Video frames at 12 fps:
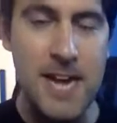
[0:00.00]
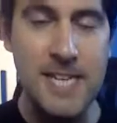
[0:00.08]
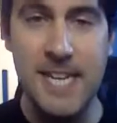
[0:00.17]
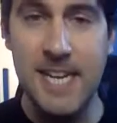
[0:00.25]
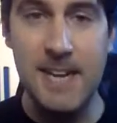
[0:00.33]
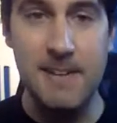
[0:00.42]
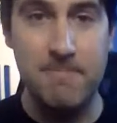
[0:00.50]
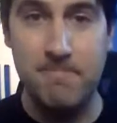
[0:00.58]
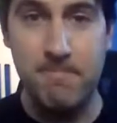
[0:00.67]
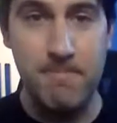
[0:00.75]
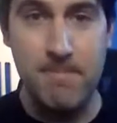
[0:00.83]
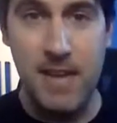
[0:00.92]
But I dig it.
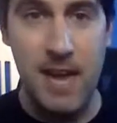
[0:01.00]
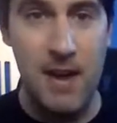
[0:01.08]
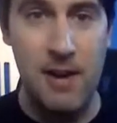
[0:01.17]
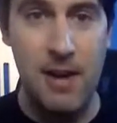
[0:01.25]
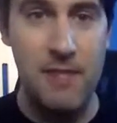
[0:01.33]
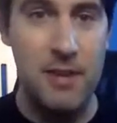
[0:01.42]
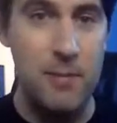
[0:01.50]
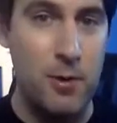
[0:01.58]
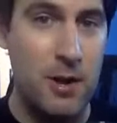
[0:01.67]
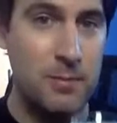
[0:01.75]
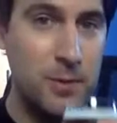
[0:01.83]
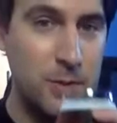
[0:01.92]
I don't have any
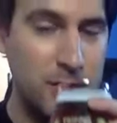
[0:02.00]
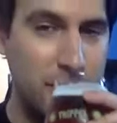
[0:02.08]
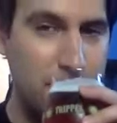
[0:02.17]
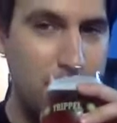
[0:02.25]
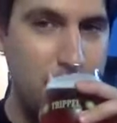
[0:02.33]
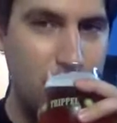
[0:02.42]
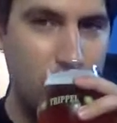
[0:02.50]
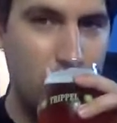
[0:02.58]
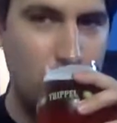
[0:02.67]
problems with it.